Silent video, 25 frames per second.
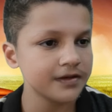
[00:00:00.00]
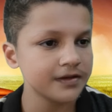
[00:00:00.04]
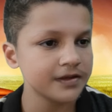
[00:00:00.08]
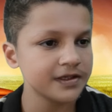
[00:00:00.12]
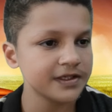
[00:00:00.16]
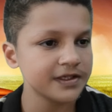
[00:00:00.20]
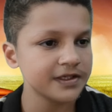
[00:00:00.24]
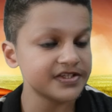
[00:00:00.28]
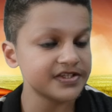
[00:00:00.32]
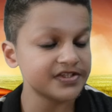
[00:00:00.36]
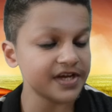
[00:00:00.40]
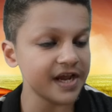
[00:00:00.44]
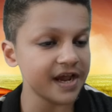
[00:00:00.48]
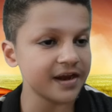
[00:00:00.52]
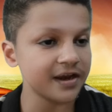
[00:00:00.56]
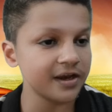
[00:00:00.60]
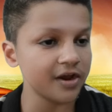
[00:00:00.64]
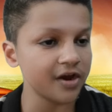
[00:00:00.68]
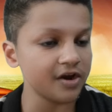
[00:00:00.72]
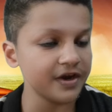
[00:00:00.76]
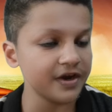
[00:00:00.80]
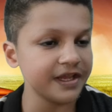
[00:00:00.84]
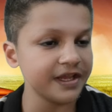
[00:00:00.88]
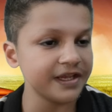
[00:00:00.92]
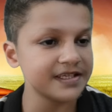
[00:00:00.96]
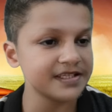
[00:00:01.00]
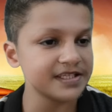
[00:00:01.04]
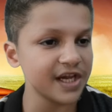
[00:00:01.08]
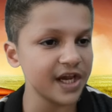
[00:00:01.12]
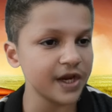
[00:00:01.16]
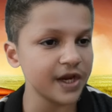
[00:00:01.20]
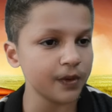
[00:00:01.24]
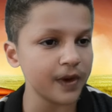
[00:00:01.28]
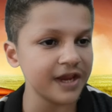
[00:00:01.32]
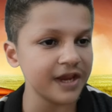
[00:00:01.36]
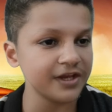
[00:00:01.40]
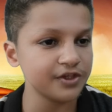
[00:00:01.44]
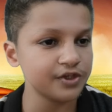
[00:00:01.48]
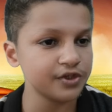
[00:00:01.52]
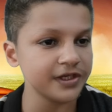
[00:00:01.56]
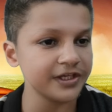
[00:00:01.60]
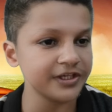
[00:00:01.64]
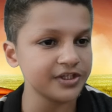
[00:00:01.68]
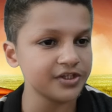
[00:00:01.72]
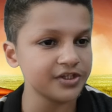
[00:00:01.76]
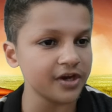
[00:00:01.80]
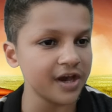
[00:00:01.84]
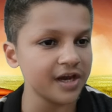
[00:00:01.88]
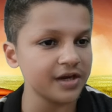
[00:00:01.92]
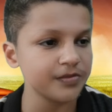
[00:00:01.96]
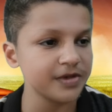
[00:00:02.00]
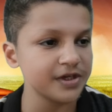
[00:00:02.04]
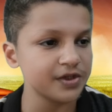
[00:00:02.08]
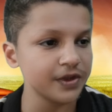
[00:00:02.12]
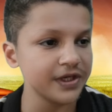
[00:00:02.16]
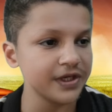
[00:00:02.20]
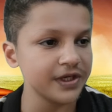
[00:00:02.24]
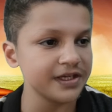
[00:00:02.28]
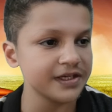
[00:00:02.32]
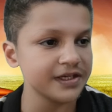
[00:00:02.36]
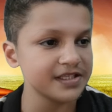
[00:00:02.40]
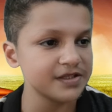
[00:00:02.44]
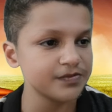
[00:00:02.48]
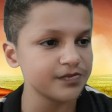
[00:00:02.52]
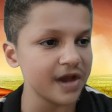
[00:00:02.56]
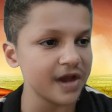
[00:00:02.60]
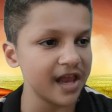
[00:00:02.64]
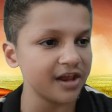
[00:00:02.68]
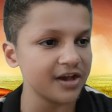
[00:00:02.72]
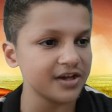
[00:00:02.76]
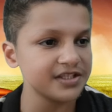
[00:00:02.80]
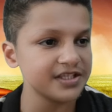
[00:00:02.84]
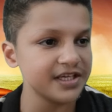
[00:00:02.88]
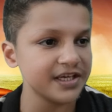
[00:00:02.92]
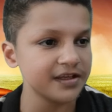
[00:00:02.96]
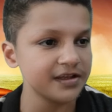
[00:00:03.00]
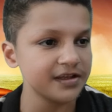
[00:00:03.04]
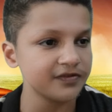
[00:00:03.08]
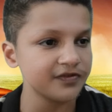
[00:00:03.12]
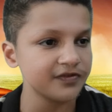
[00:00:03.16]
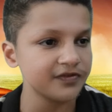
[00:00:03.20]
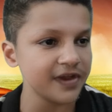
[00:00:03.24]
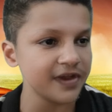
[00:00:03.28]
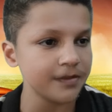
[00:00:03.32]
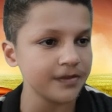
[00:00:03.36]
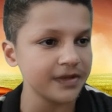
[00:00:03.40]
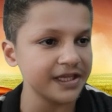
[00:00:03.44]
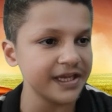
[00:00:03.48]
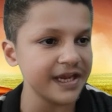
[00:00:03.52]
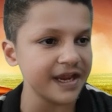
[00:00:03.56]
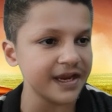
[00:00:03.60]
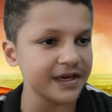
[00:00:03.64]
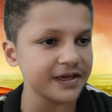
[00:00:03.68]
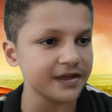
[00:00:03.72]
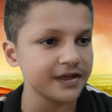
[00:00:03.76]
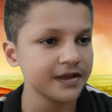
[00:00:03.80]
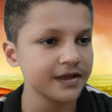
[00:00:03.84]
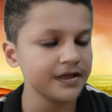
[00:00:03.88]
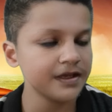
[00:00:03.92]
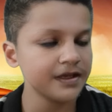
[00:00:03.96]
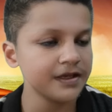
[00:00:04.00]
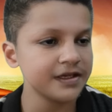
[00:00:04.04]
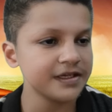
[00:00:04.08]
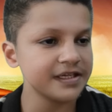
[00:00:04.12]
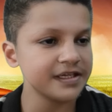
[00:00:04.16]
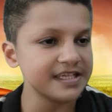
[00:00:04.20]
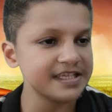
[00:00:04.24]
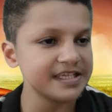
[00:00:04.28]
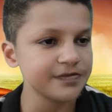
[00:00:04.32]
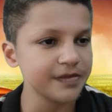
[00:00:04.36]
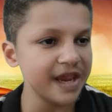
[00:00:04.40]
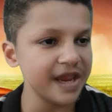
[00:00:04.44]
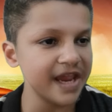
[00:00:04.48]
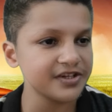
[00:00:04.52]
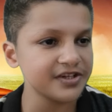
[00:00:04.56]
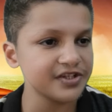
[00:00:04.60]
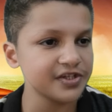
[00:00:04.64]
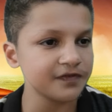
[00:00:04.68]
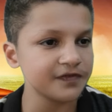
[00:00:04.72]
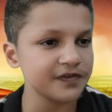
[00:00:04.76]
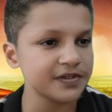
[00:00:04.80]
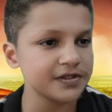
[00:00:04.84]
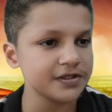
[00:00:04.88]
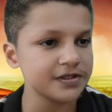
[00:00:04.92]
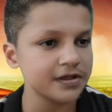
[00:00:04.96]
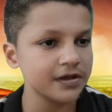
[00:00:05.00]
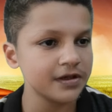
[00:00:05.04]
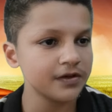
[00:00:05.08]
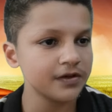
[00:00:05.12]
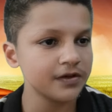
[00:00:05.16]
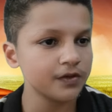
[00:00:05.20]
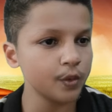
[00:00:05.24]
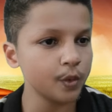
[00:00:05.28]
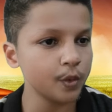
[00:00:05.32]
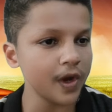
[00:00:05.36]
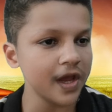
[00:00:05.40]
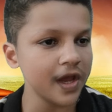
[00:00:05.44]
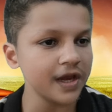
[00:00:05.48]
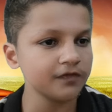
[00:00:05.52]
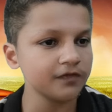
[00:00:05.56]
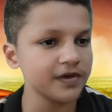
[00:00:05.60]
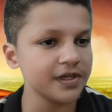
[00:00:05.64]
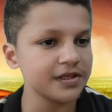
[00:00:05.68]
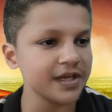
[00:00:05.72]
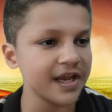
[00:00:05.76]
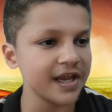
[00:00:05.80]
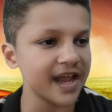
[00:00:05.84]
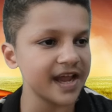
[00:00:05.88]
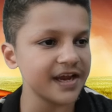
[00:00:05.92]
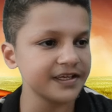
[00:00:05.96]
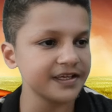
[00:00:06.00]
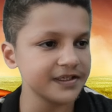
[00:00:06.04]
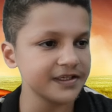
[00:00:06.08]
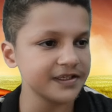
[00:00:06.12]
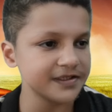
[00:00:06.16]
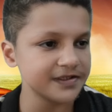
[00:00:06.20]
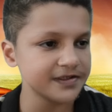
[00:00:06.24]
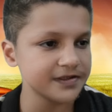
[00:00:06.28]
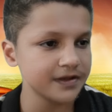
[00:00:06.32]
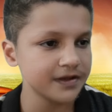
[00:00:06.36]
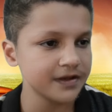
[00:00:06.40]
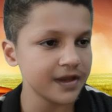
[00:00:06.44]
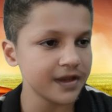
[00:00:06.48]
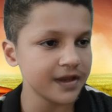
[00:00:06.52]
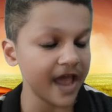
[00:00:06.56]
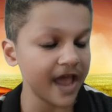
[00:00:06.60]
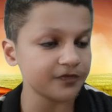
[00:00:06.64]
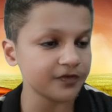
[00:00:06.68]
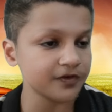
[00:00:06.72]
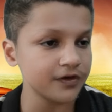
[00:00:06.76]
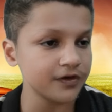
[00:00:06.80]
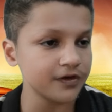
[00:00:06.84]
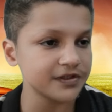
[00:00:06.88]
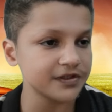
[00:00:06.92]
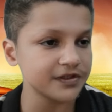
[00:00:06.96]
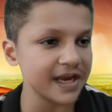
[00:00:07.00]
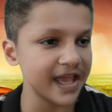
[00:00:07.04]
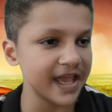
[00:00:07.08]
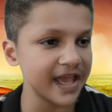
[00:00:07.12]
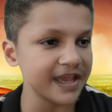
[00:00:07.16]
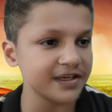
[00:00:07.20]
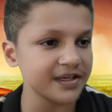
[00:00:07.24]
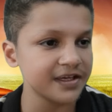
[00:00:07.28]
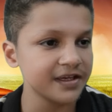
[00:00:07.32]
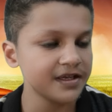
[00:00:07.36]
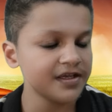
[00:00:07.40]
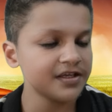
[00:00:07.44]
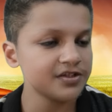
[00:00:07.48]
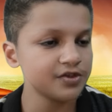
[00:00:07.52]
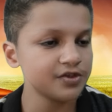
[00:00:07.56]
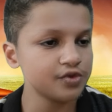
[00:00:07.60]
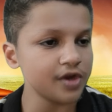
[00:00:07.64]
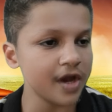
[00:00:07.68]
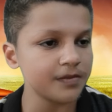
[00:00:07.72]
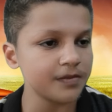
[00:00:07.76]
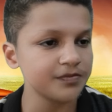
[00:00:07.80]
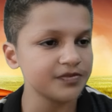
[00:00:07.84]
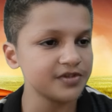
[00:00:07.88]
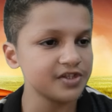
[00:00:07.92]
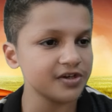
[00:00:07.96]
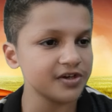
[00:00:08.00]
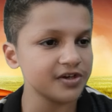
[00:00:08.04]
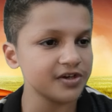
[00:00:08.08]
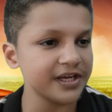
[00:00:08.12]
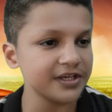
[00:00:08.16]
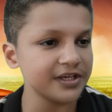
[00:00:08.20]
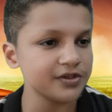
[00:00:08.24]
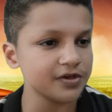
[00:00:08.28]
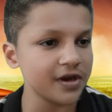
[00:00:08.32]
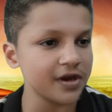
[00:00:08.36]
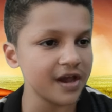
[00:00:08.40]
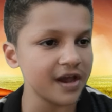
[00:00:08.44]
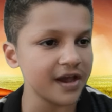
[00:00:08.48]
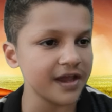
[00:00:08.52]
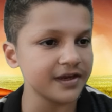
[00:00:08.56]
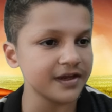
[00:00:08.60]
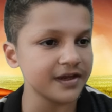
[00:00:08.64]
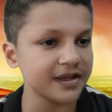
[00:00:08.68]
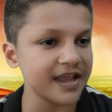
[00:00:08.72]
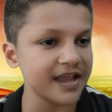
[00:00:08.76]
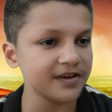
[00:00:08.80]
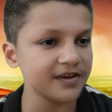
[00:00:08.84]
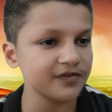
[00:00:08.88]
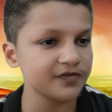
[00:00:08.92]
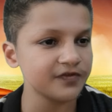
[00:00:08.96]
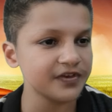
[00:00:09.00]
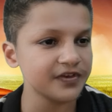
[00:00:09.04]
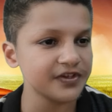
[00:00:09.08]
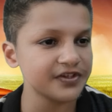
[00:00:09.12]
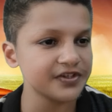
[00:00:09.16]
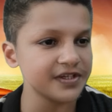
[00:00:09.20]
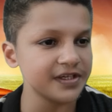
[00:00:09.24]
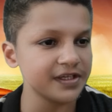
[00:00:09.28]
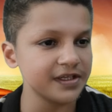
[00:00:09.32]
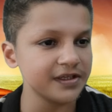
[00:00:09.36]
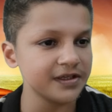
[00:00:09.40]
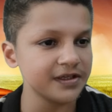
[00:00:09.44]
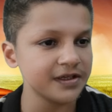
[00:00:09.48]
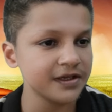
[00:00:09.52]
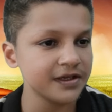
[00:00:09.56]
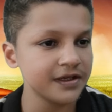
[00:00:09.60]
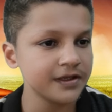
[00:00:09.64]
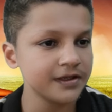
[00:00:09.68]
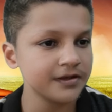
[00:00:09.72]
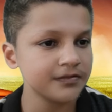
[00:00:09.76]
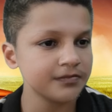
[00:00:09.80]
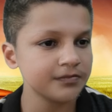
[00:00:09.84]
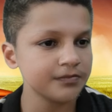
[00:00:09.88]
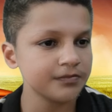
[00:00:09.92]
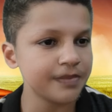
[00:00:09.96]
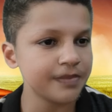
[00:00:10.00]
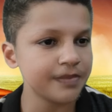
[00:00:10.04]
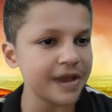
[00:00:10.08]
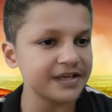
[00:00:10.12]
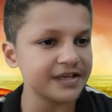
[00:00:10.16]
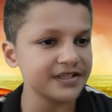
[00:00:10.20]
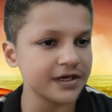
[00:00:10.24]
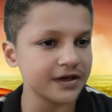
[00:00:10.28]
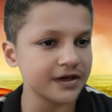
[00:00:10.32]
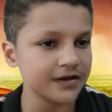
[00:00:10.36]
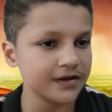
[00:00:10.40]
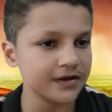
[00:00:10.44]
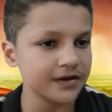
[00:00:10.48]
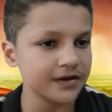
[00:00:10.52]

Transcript: Star-Lord is eventually torn between his biological family and his makeshifts one with the Guardians. Of course, like Dom Toretto on a confessional bender,